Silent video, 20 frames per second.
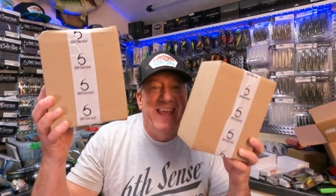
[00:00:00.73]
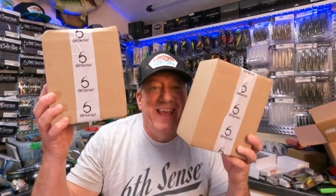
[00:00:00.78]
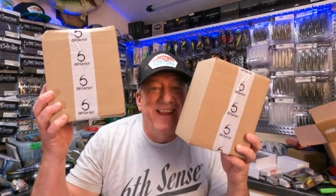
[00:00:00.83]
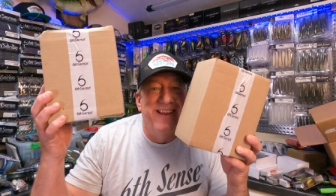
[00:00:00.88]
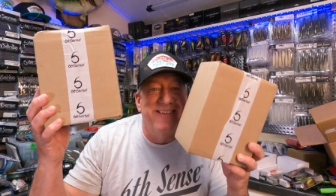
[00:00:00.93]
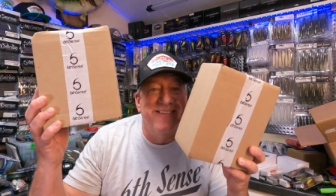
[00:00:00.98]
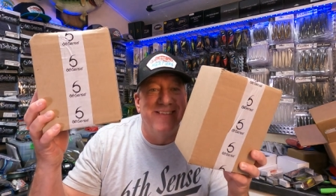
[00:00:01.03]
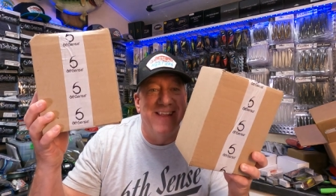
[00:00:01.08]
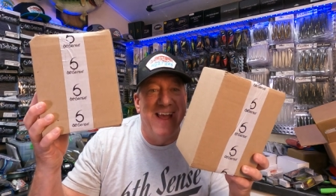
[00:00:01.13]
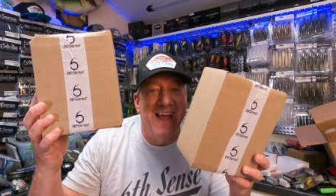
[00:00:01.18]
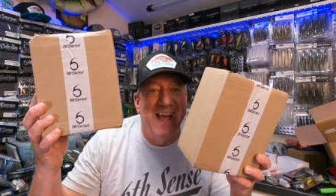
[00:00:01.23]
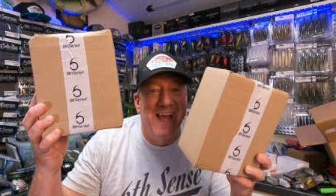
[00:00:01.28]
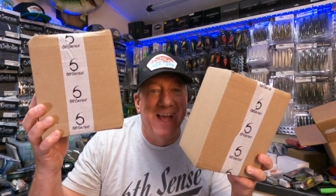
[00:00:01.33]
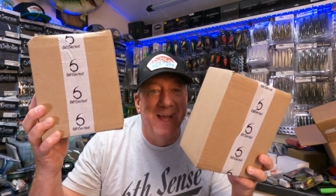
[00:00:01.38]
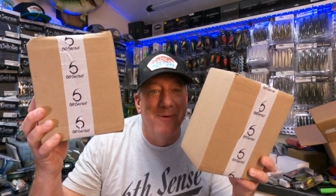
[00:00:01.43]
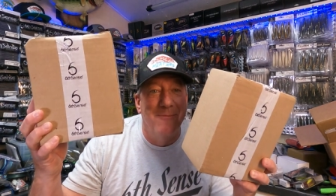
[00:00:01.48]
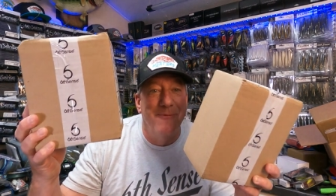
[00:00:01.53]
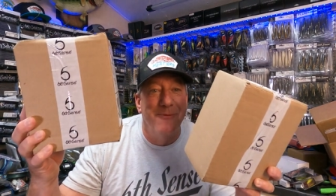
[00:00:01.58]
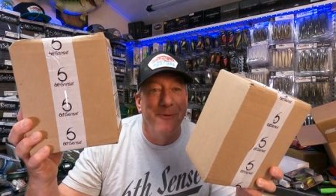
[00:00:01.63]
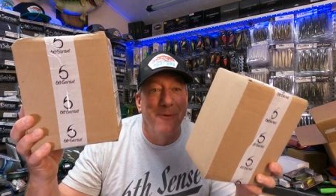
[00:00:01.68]
It is
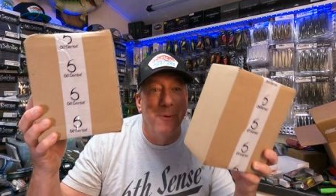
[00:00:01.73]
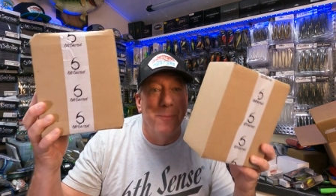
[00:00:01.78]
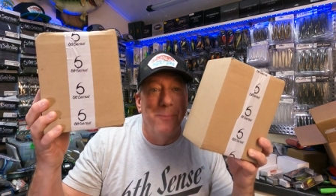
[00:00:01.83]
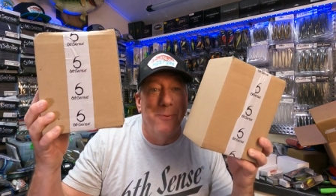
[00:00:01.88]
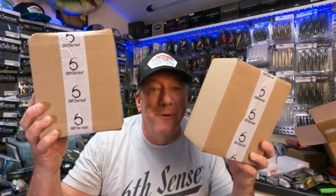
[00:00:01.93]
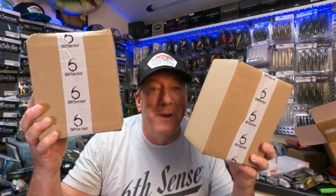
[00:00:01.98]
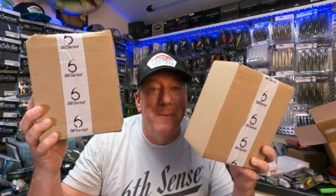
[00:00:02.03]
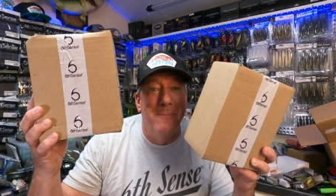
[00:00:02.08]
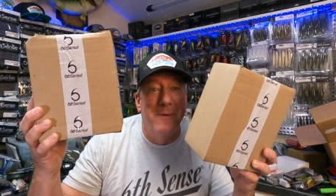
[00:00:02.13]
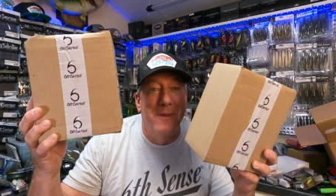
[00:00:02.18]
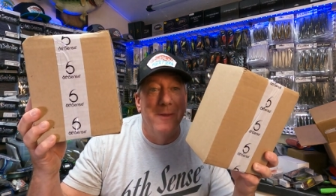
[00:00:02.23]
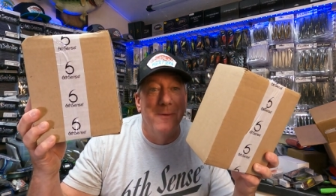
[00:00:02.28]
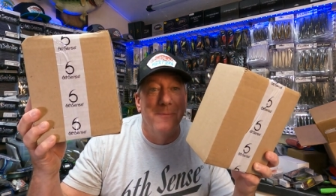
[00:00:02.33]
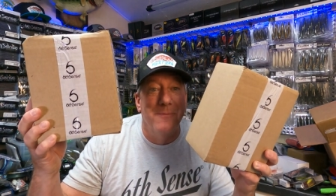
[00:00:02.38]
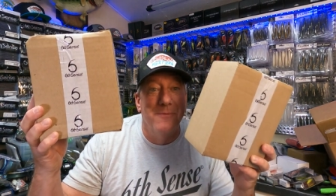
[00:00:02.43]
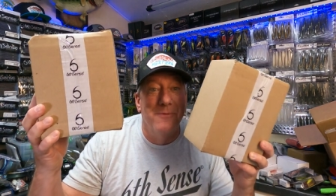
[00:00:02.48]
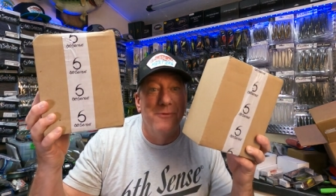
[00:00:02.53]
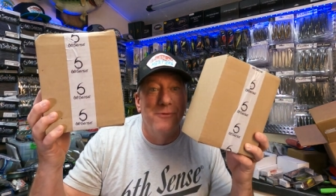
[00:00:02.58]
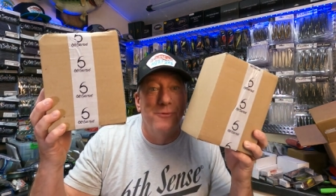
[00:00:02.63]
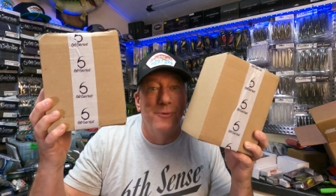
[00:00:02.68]
time for a
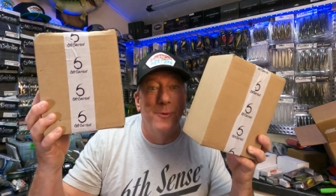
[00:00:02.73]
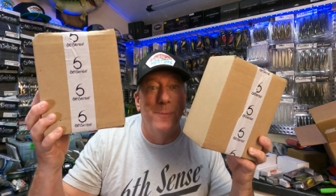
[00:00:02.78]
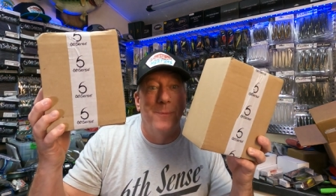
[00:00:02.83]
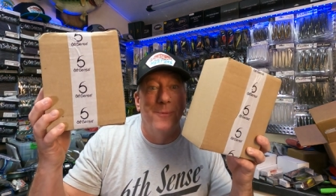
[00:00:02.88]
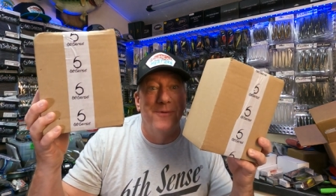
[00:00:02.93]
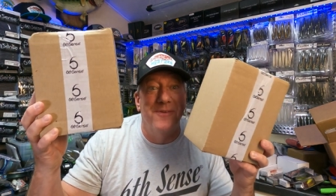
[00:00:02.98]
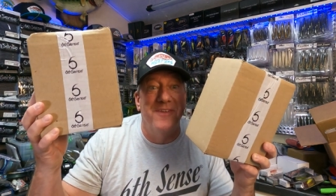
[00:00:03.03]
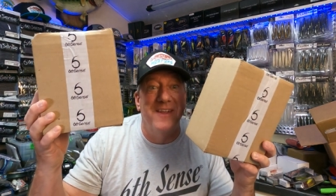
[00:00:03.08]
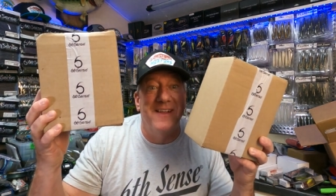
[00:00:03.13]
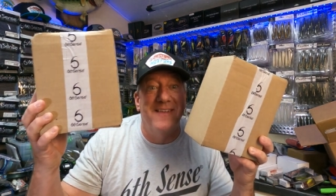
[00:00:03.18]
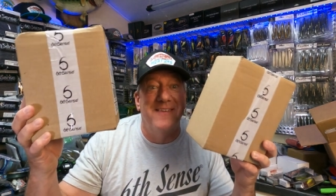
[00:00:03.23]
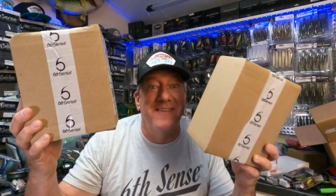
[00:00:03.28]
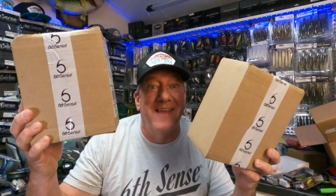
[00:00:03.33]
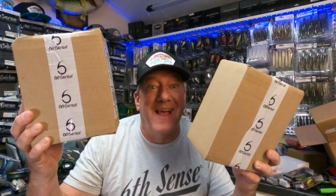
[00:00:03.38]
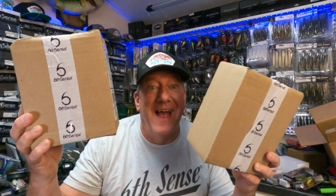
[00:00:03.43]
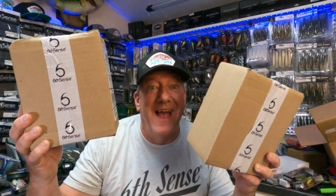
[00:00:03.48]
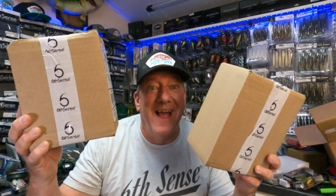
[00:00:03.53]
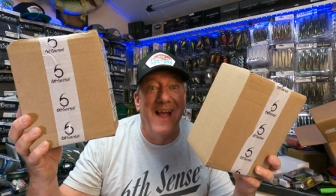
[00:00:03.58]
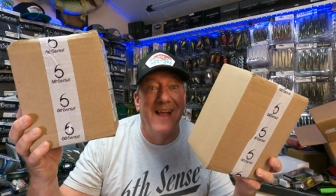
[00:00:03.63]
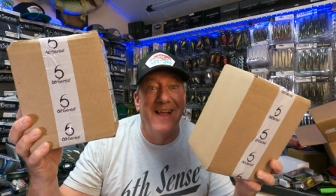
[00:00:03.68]
premium Super 6
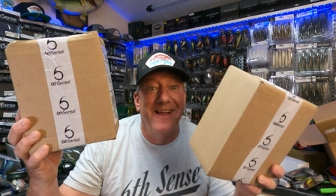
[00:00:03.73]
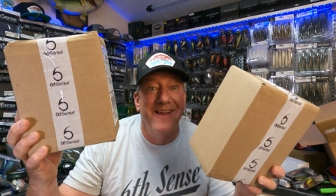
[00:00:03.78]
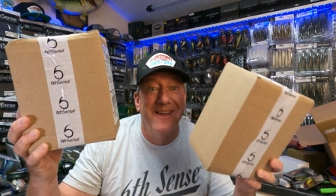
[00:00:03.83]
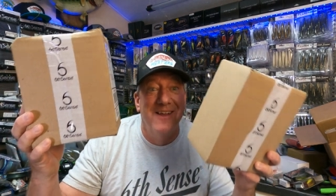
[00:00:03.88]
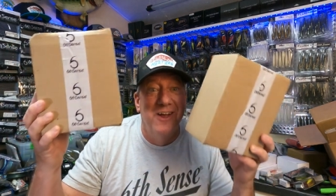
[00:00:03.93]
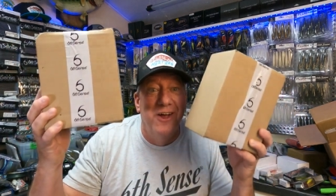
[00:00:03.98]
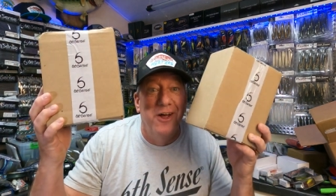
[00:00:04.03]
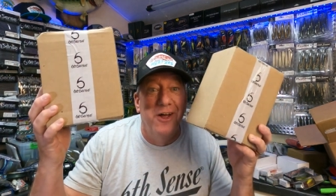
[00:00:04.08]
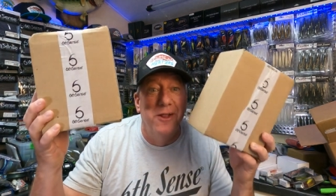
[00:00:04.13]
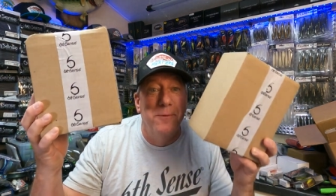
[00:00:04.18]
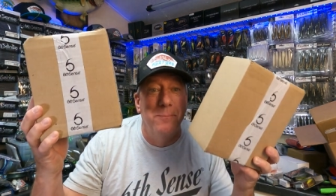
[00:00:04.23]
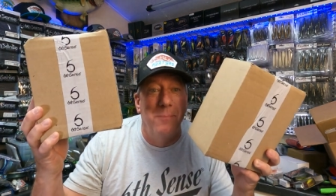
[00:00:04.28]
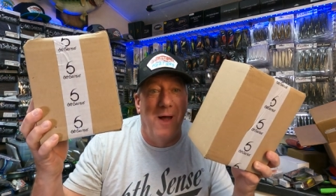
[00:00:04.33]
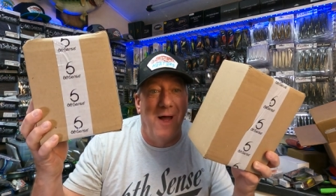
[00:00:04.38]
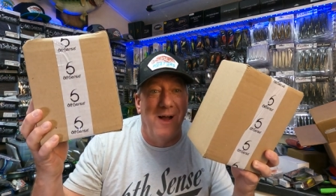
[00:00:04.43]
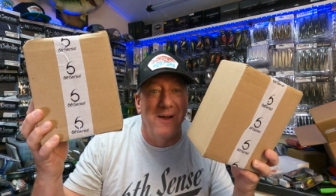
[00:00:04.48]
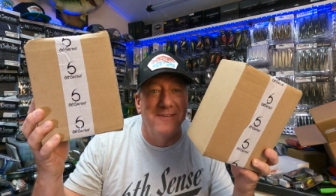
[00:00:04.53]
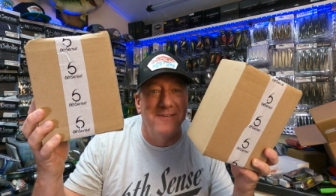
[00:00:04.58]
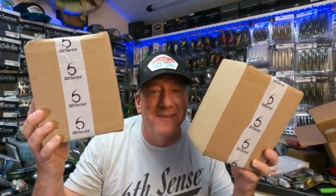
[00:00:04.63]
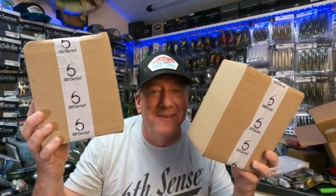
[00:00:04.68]
sack
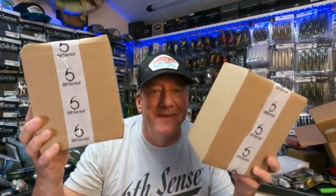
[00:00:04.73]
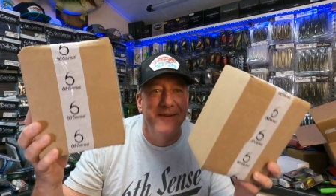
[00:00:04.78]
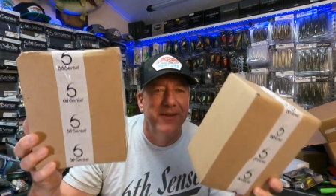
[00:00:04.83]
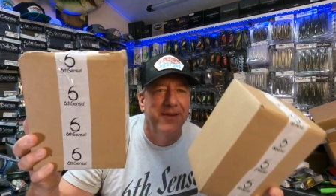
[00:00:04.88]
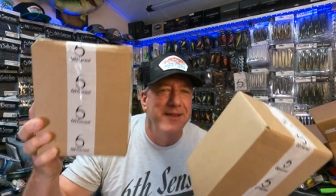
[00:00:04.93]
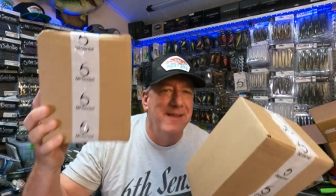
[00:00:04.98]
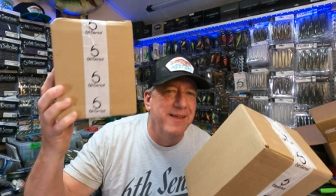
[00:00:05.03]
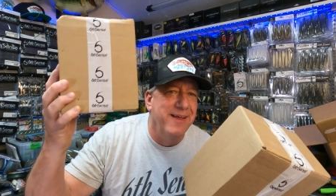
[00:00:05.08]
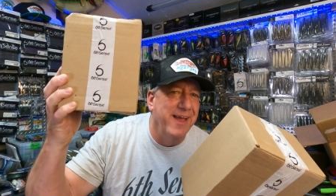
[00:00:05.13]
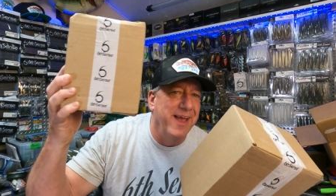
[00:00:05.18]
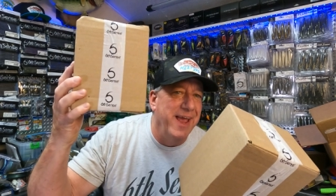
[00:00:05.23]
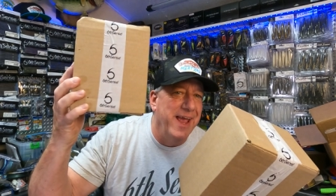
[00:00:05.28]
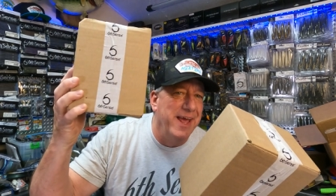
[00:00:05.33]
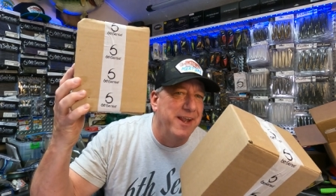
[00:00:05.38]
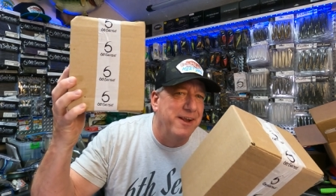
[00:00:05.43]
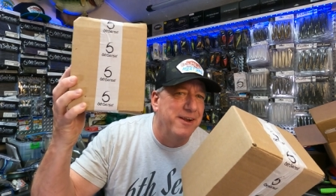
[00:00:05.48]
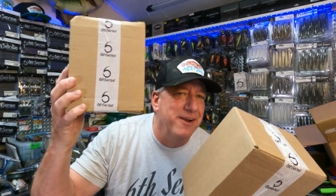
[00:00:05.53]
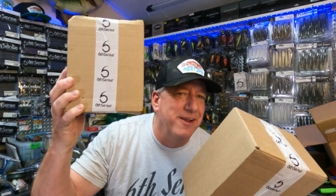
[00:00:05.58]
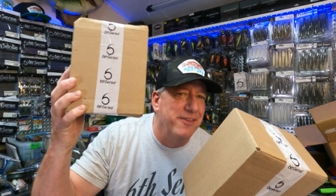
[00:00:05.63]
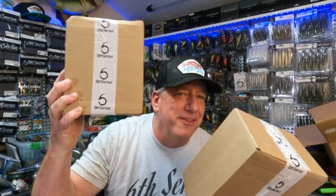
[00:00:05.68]
unboxing
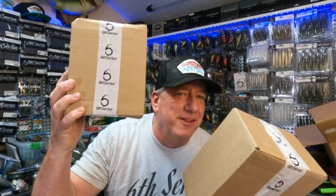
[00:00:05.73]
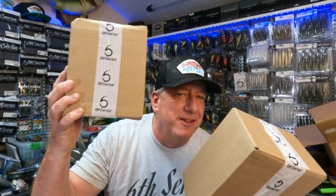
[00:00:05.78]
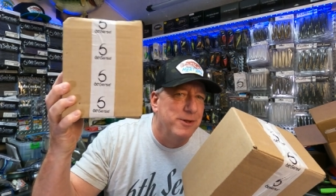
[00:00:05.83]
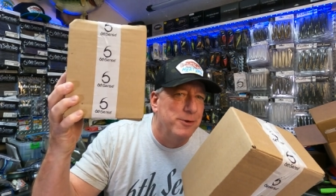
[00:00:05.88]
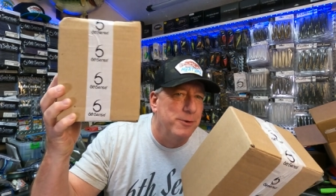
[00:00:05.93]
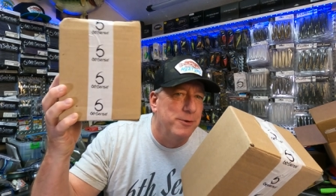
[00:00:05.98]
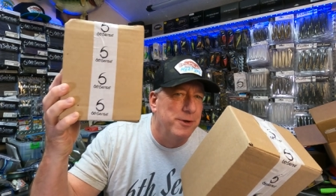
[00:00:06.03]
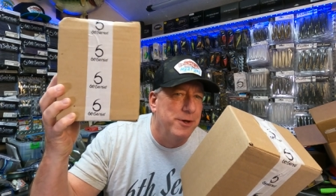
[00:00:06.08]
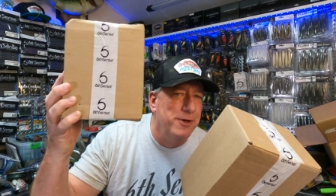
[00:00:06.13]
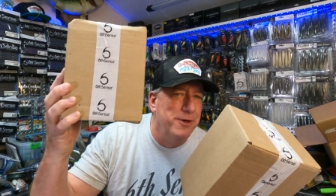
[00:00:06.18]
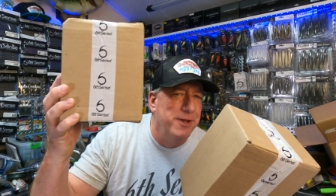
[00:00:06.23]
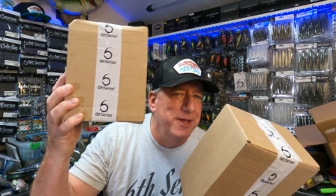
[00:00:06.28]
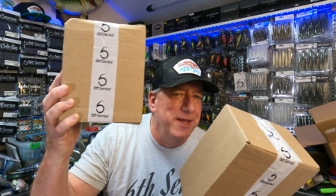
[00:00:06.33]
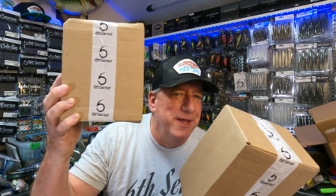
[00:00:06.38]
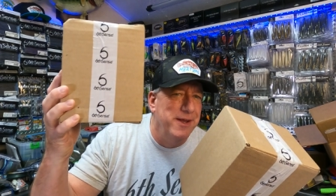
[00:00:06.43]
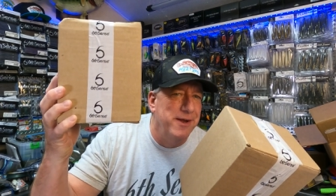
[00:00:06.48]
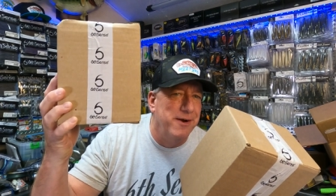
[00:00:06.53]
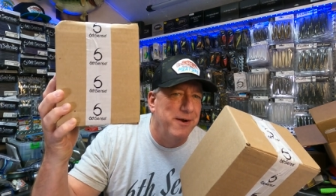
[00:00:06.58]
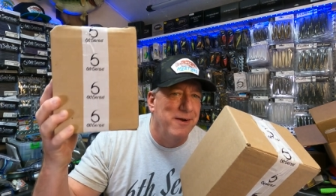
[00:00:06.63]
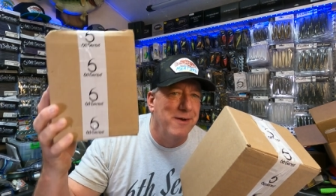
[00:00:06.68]
and another little
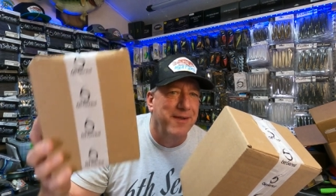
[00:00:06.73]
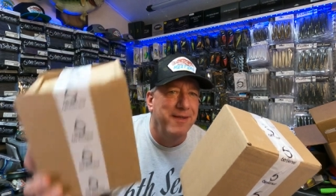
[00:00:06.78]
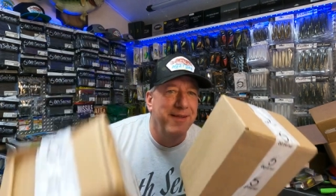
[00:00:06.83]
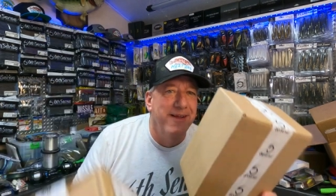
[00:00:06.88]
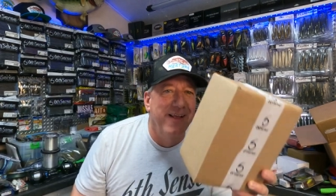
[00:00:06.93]
goodie here.